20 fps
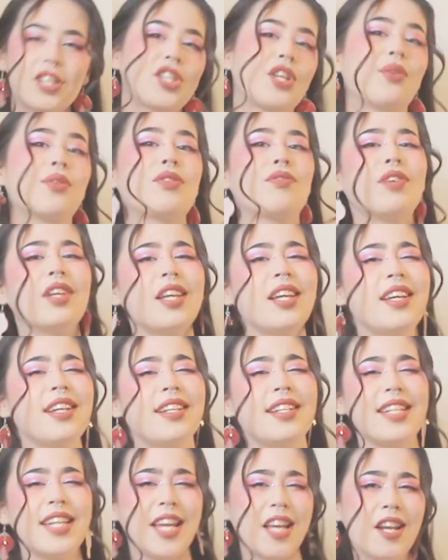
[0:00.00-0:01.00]
So it's really
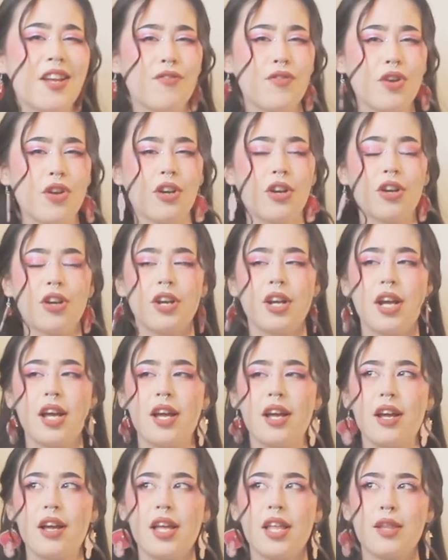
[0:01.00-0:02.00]
neat if you're
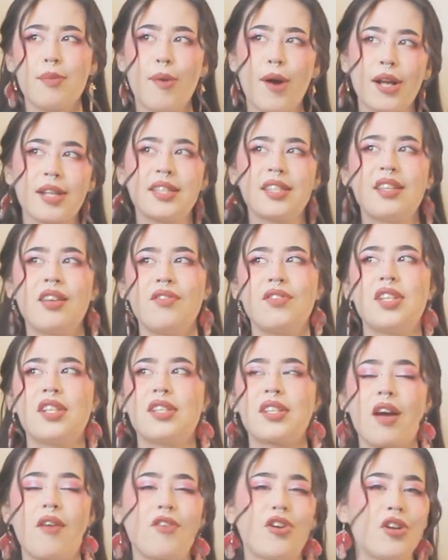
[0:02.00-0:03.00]
in the process of
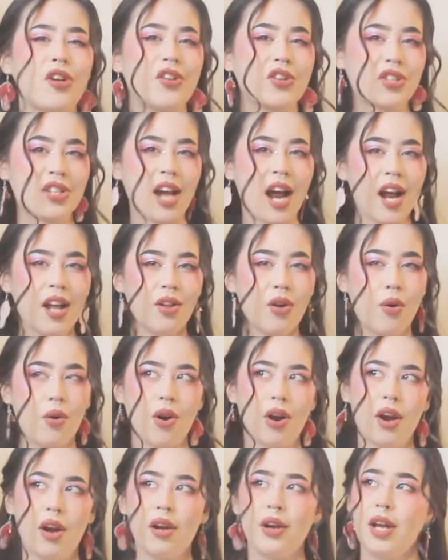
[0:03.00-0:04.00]
discovering your style,
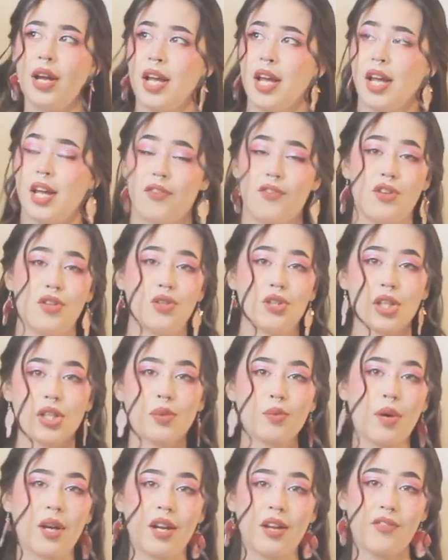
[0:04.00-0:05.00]
or if you
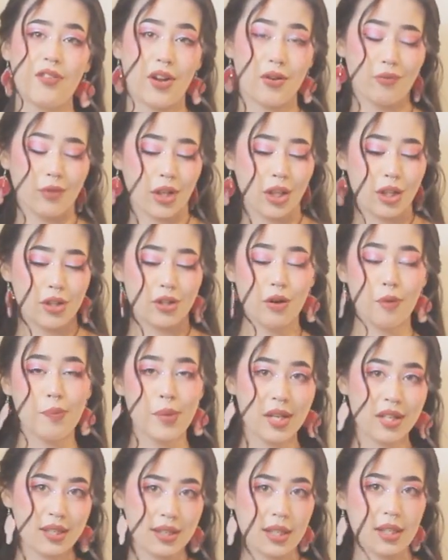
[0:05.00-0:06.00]
just want to find really dope
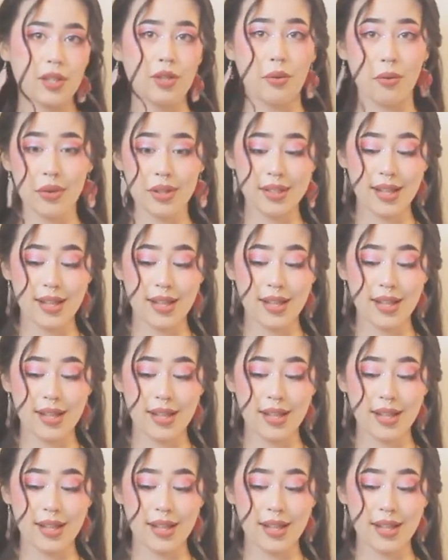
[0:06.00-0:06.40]
pieces or